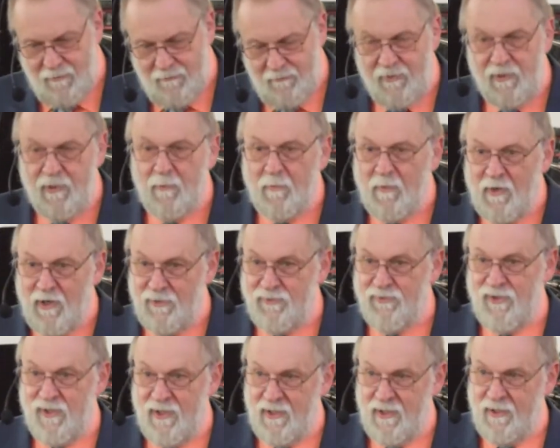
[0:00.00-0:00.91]

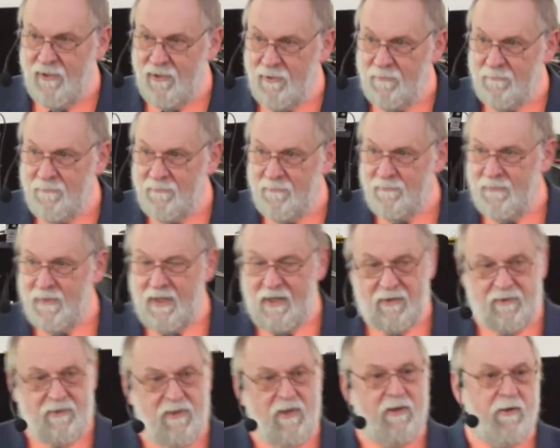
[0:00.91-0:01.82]
Nehemiah's anger. And
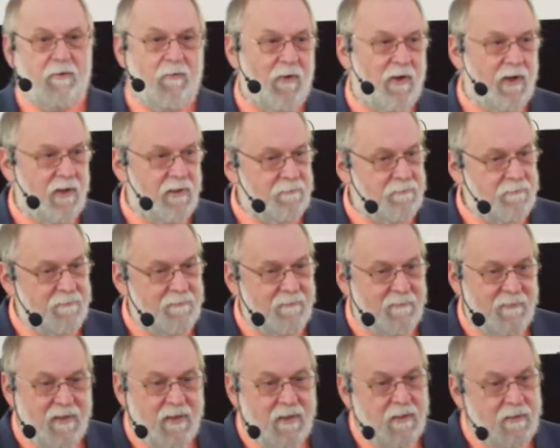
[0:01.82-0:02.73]
I'll tell you what,
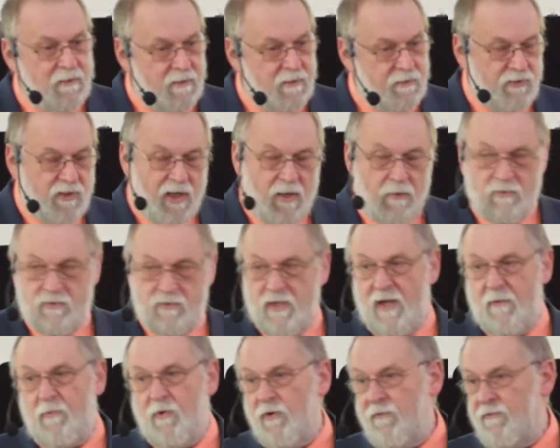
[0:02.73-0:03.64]
this guy was
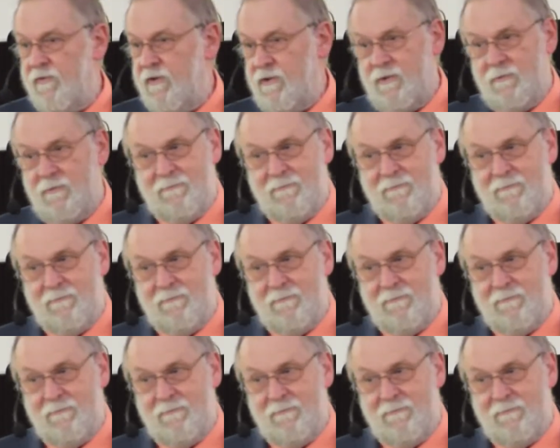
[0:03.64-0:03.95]
not perfect.